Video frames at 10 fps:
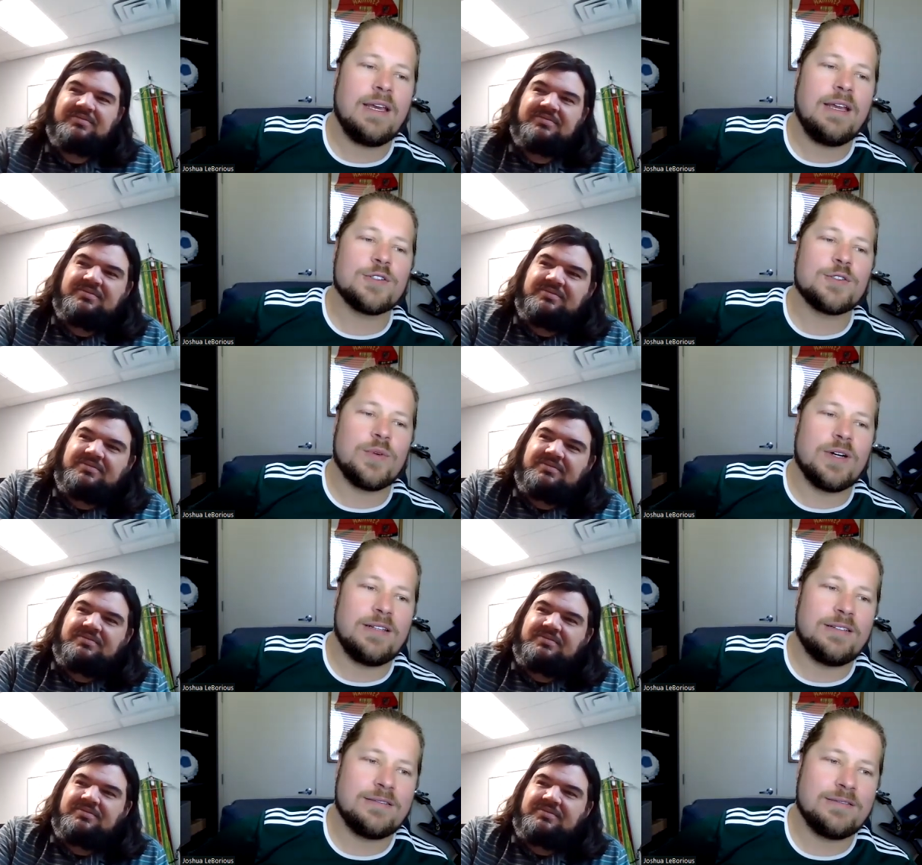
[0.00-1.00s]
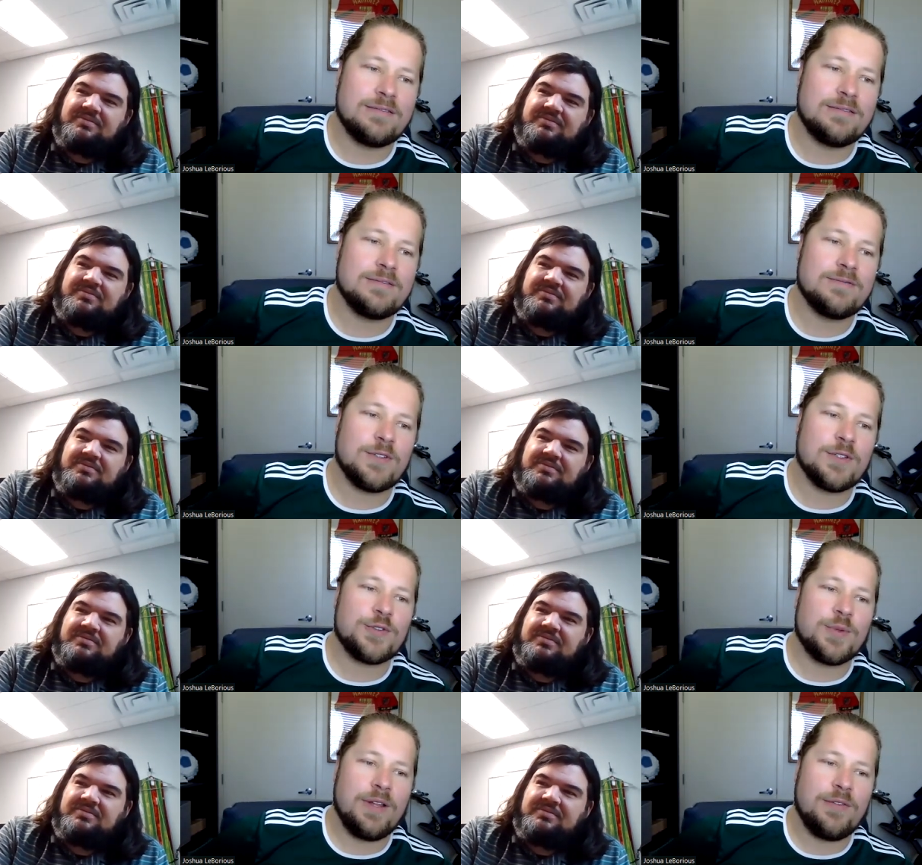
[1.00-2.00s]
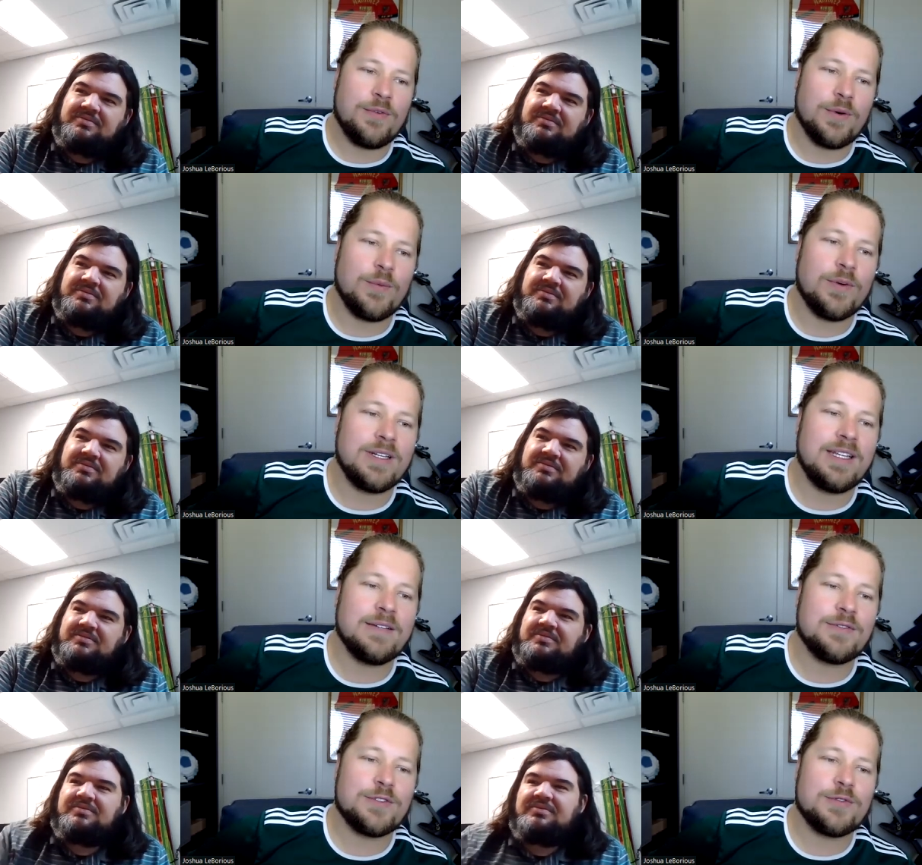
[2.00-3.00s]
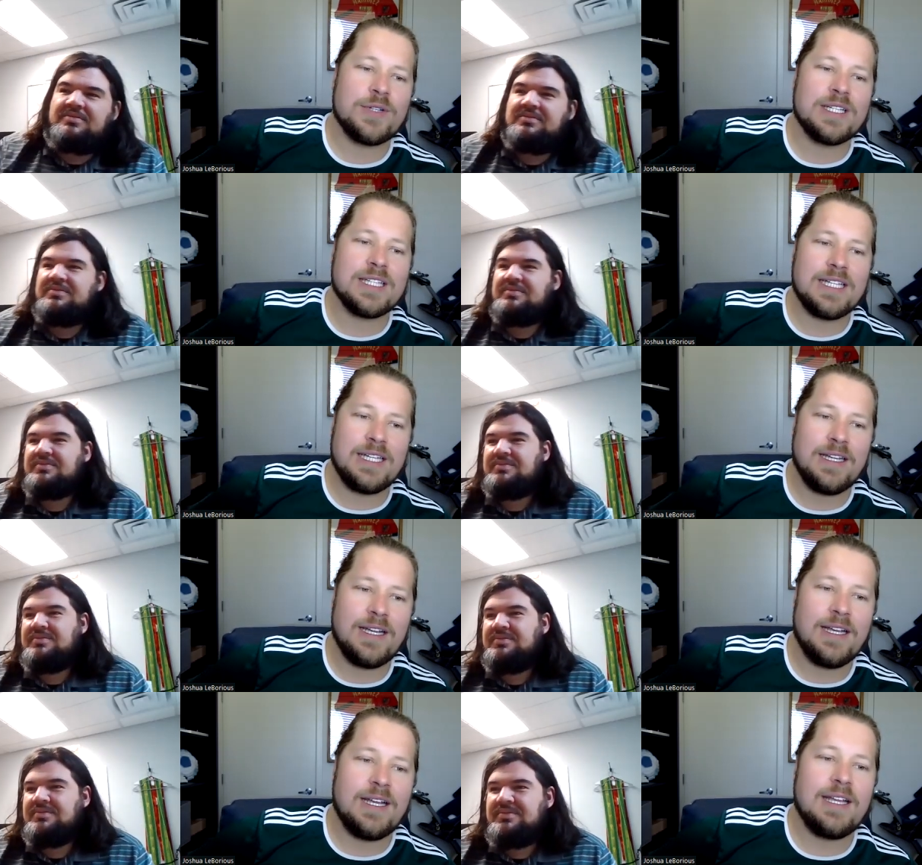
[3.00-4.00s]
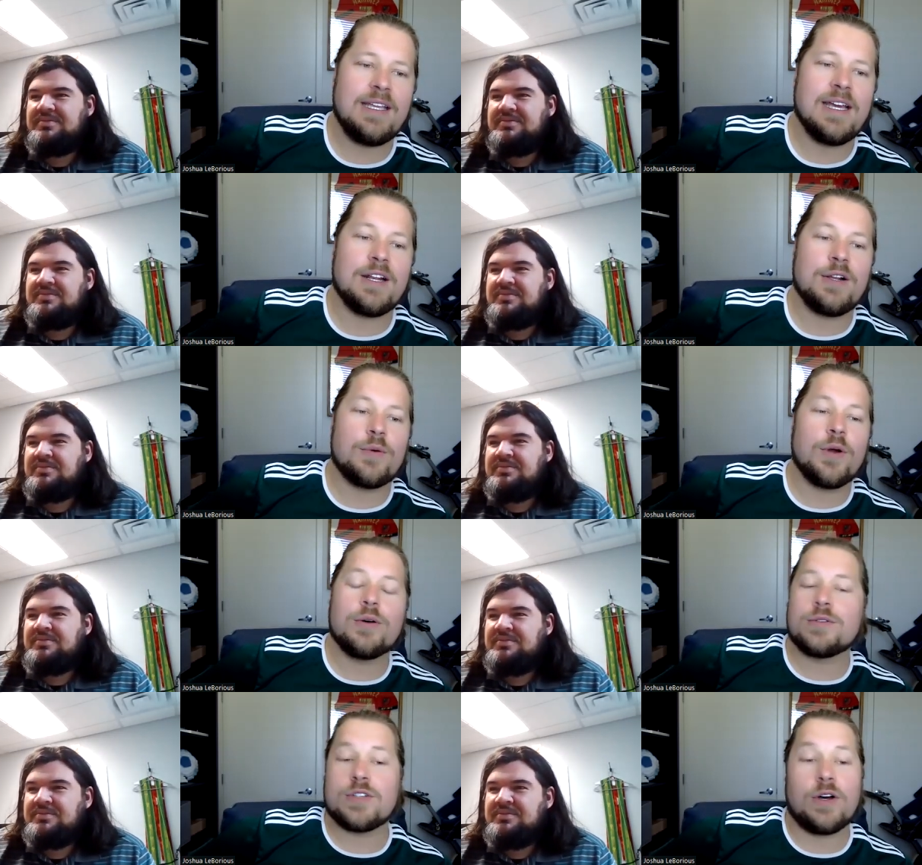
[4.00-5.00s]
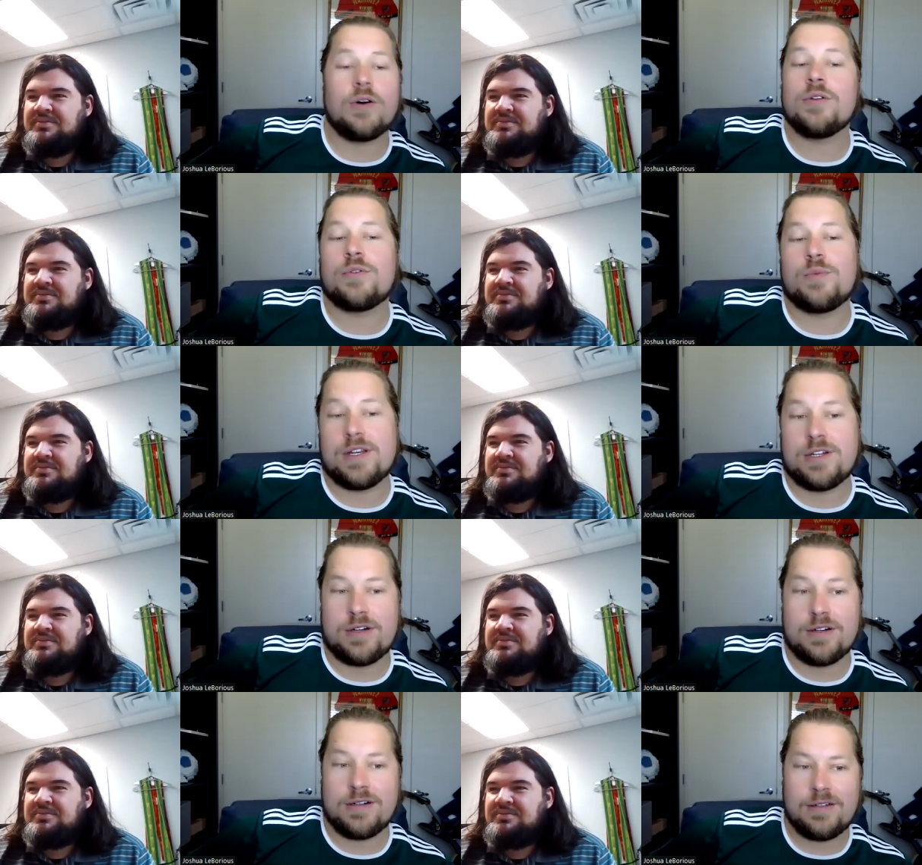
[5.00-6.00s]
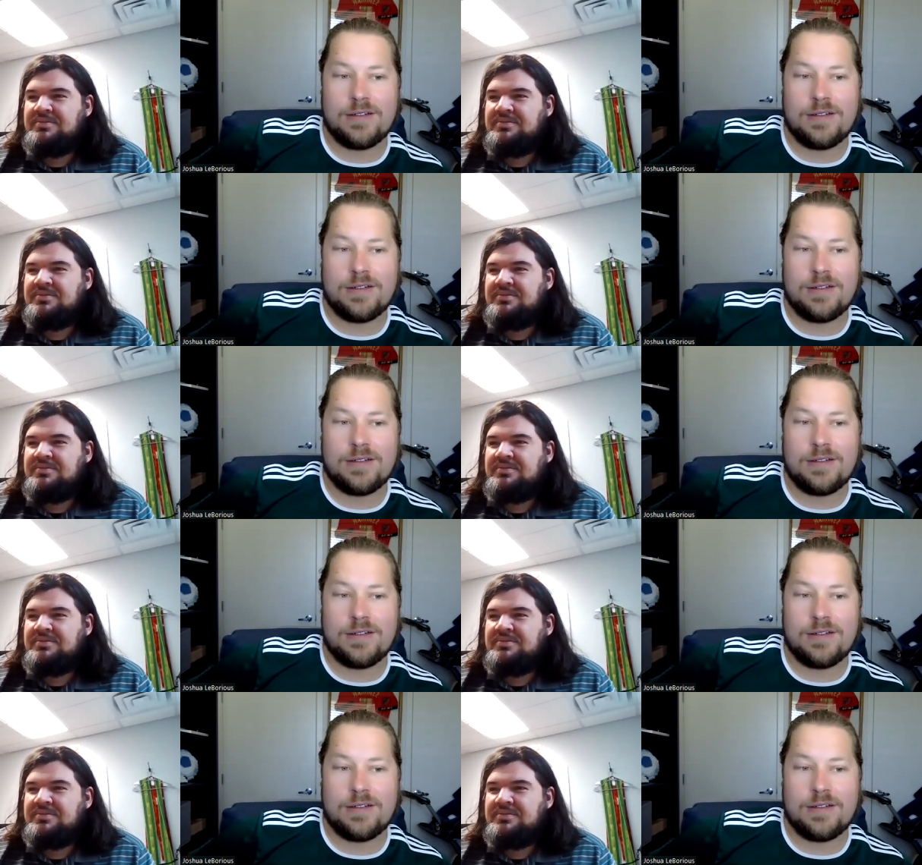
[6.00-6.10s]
Speaker 1: here's one, verse 24 one gives freely, yet grows all the richer.